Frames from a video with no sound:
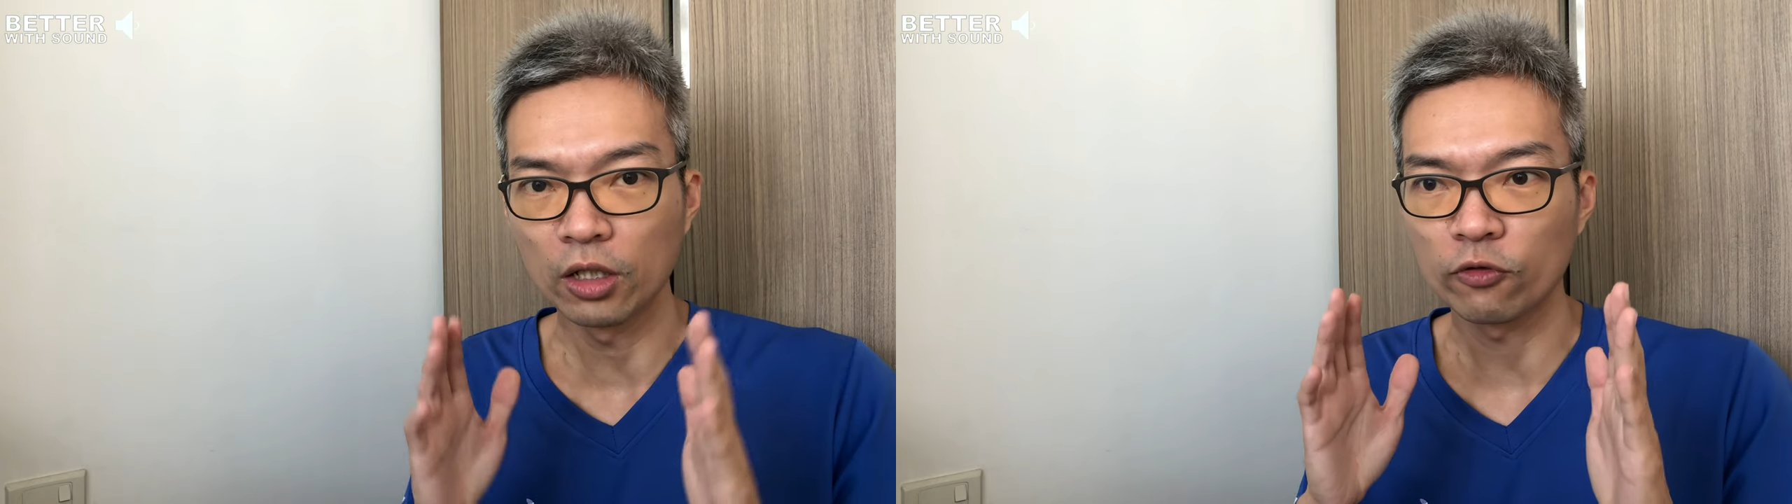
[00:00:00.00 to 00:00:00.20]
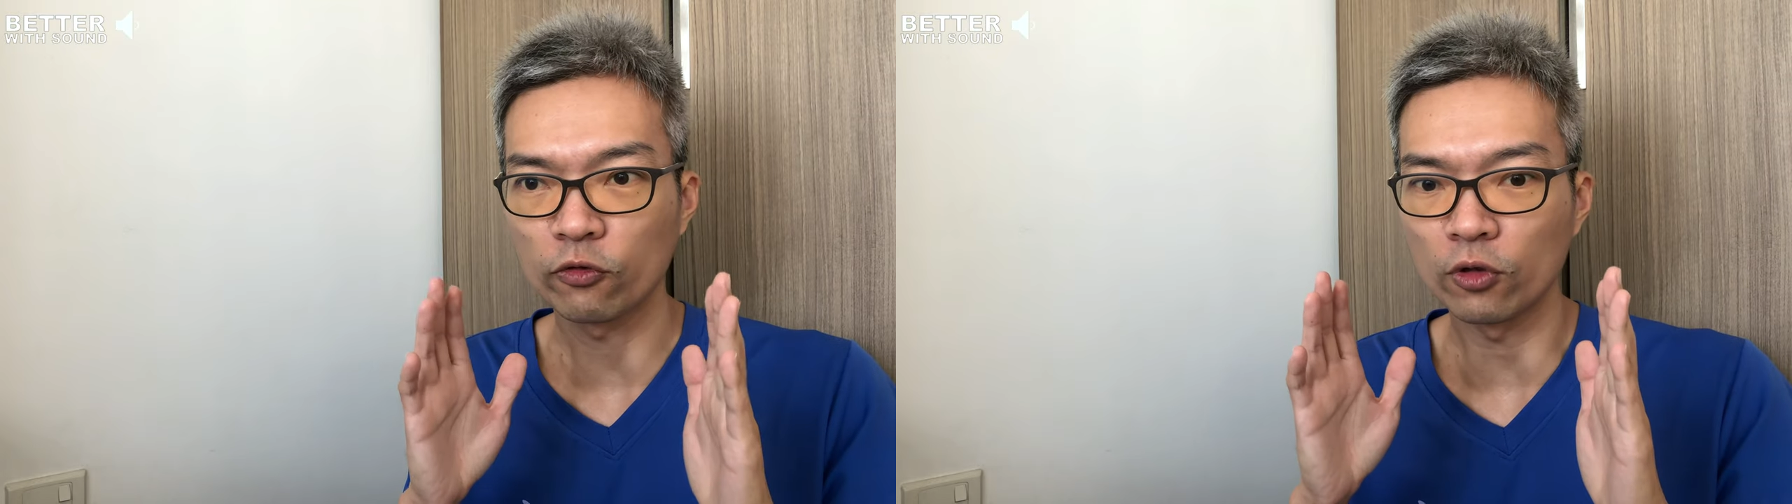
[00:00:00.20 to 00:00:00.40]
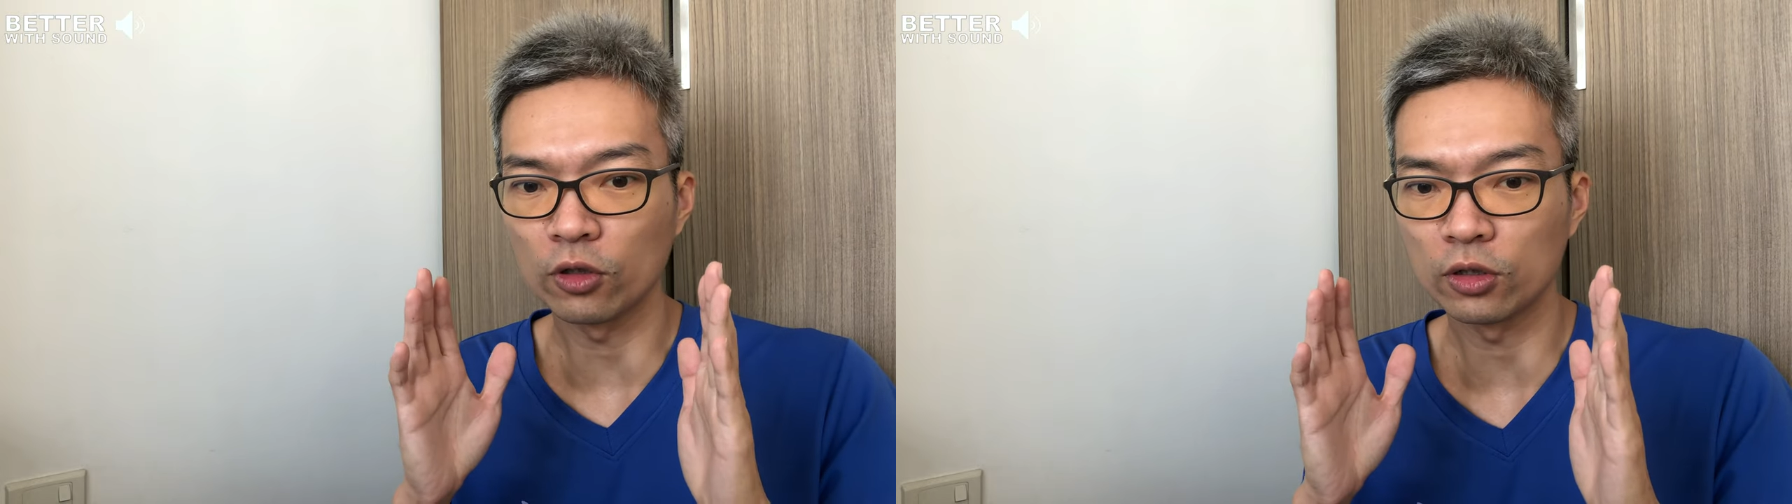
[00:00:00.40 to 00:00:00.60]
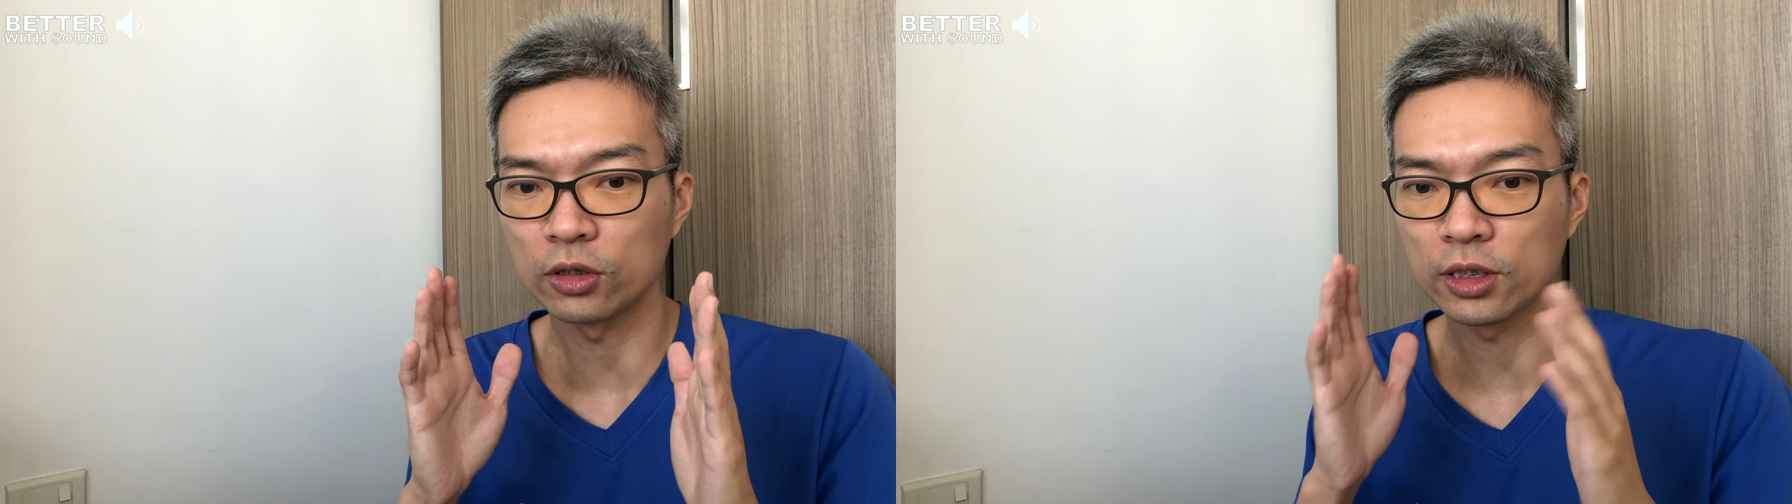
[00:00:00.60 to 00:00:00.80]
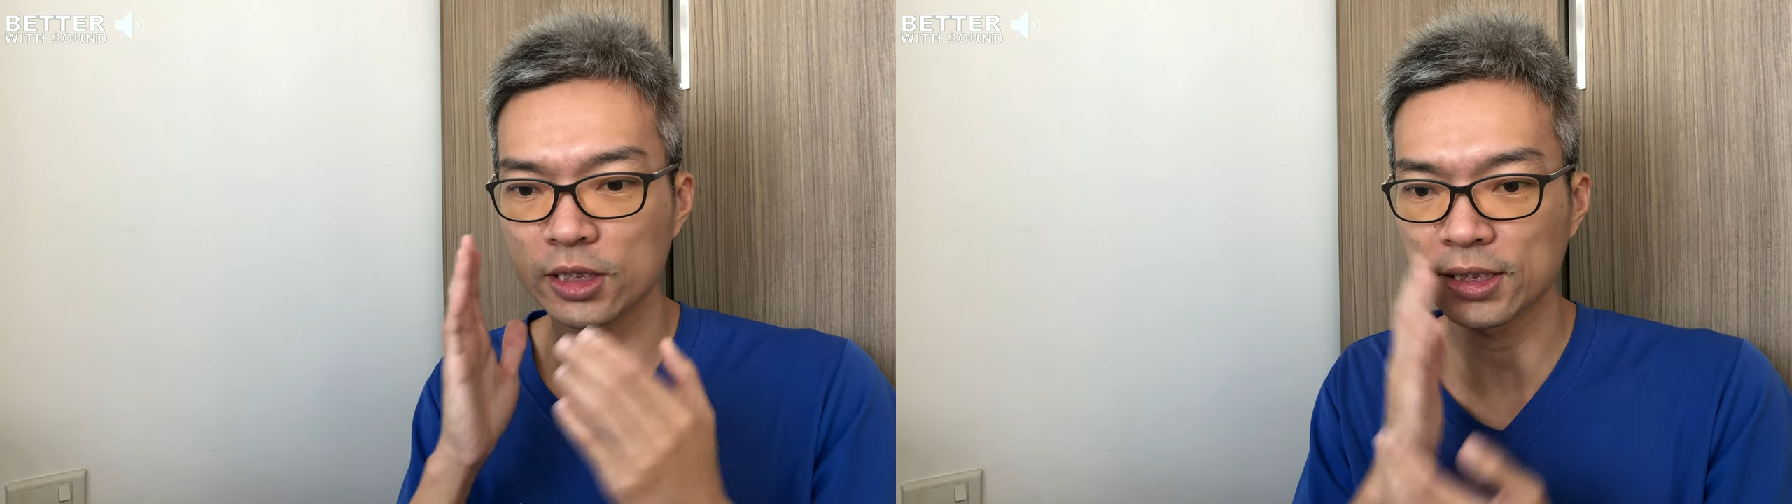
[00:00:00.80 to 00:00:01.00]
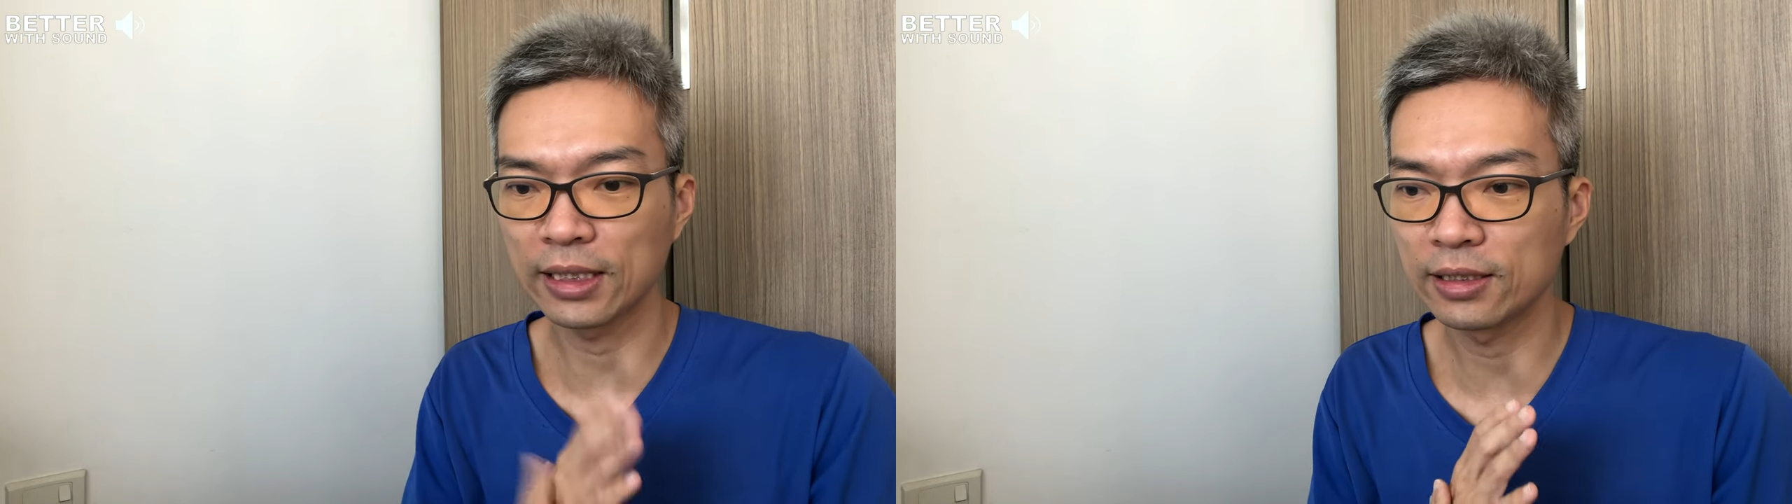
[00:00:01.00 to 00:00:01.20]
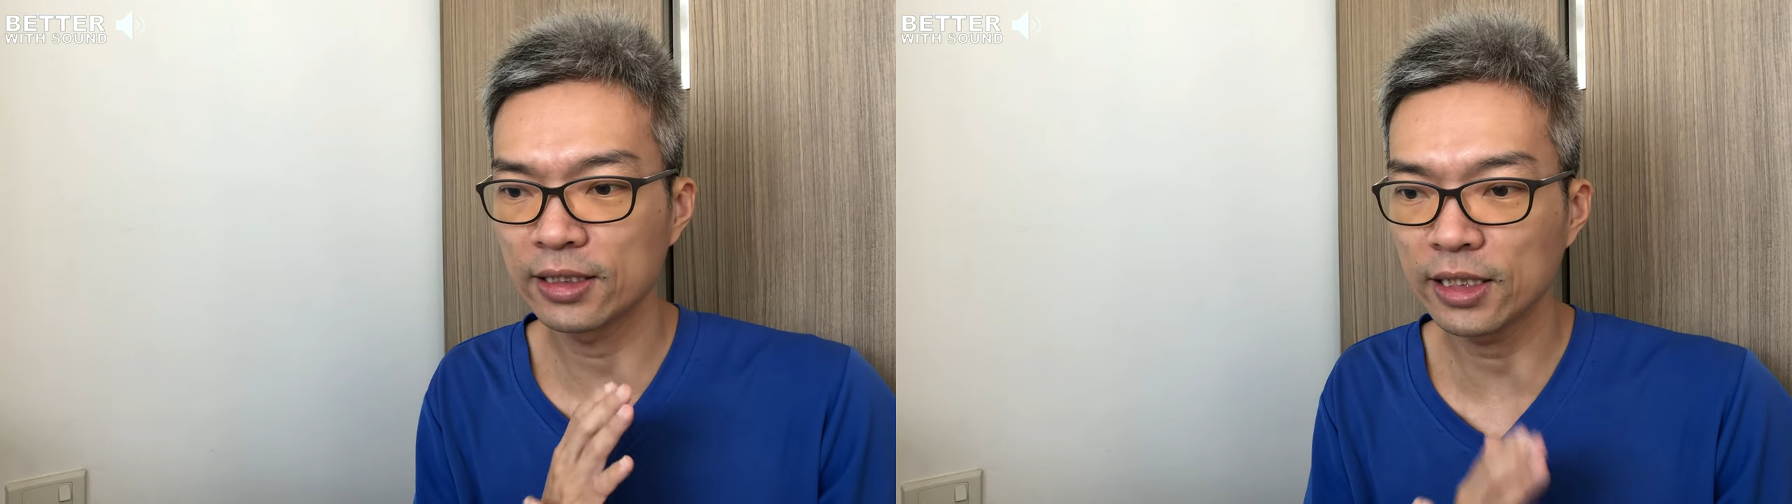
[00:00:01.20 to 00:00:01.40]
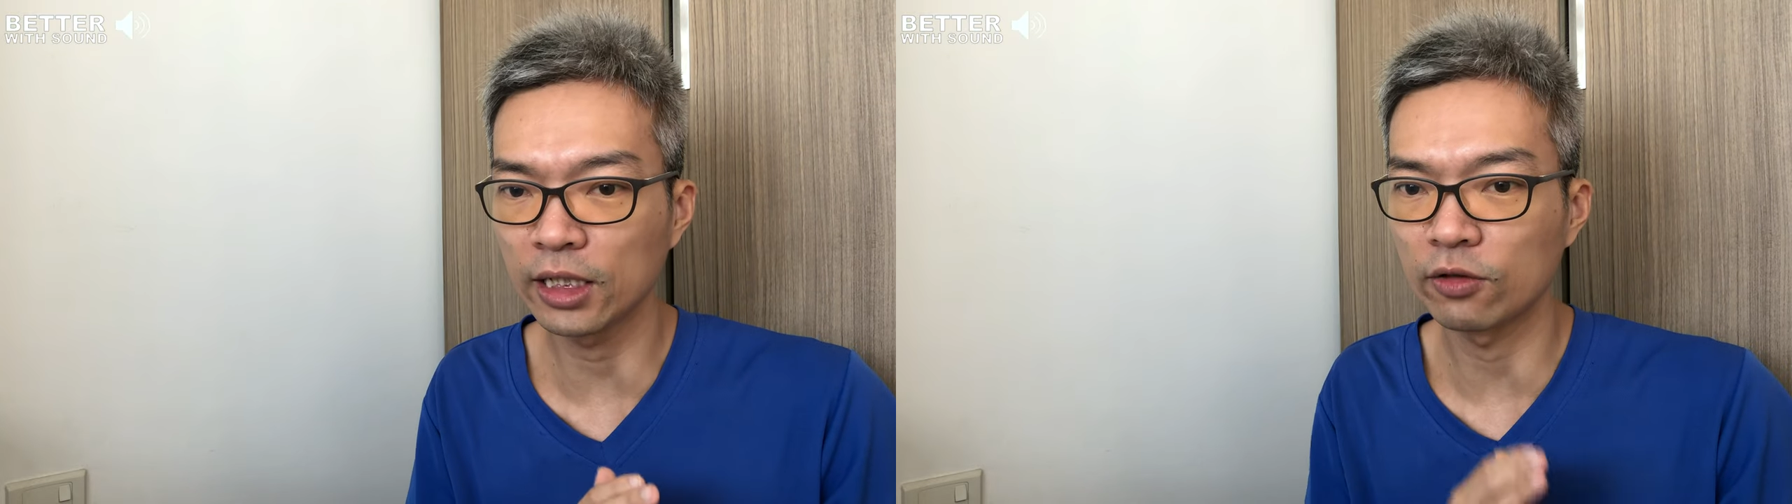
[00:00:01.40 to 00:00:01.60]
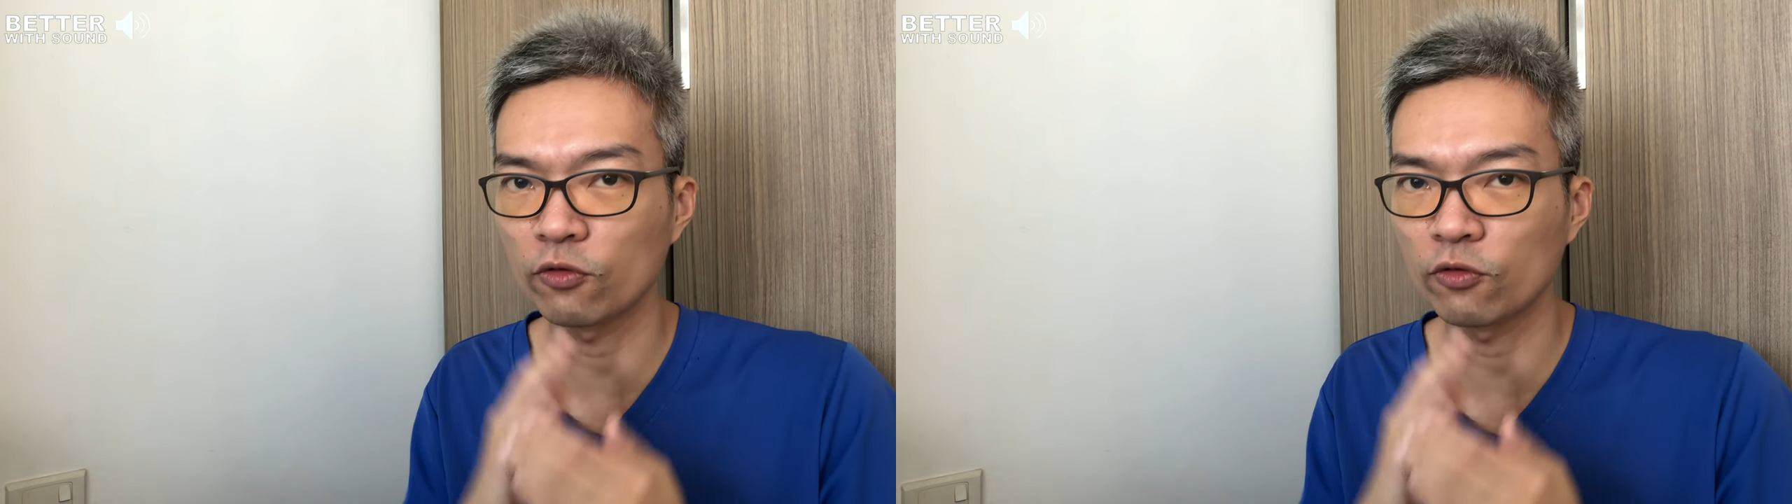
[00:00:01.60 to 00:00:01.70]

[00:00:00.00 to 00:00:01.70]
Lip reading: For Suntec